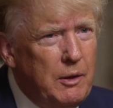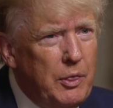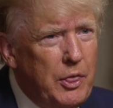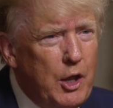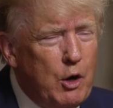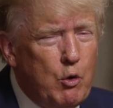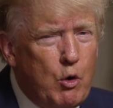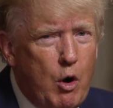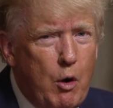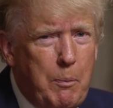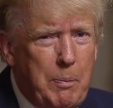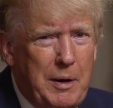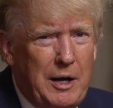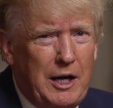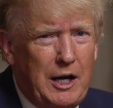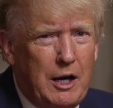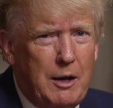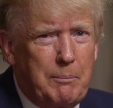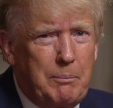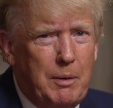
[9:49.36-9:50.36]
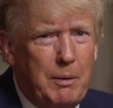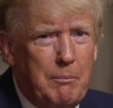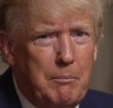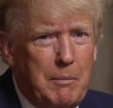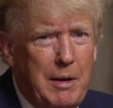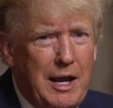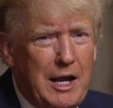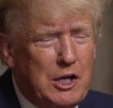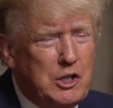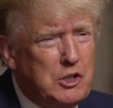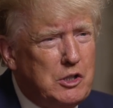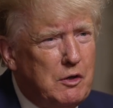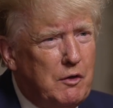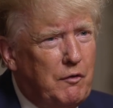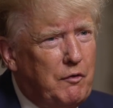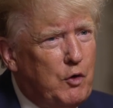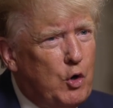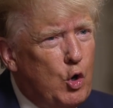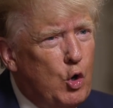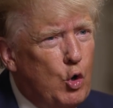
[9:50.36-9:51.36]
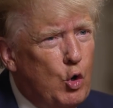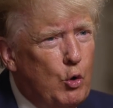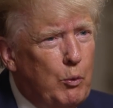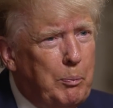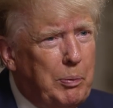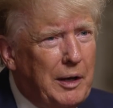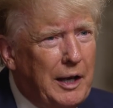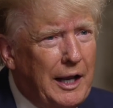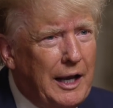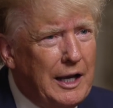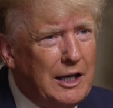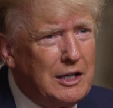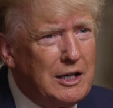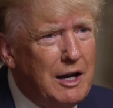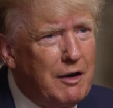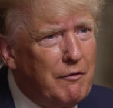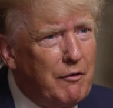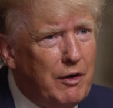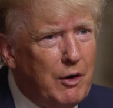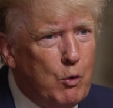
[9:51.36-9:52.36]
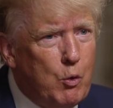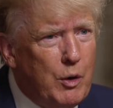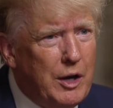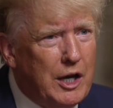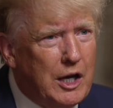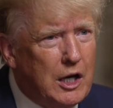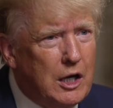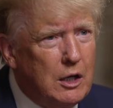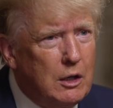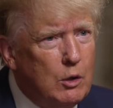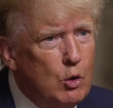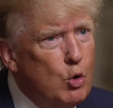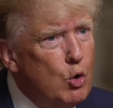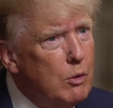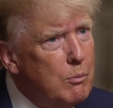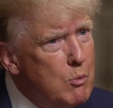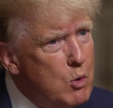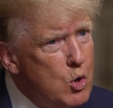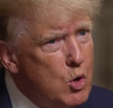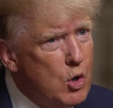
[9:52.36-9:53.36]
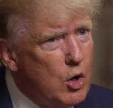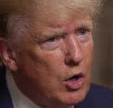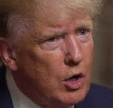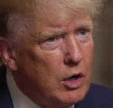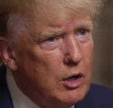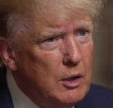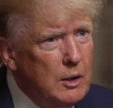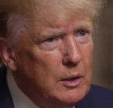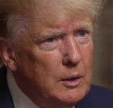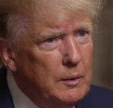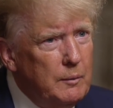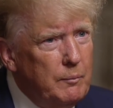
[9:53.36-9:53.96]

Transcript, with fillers: they're opening up a massive coal plant every week, every week. or more. Yeah.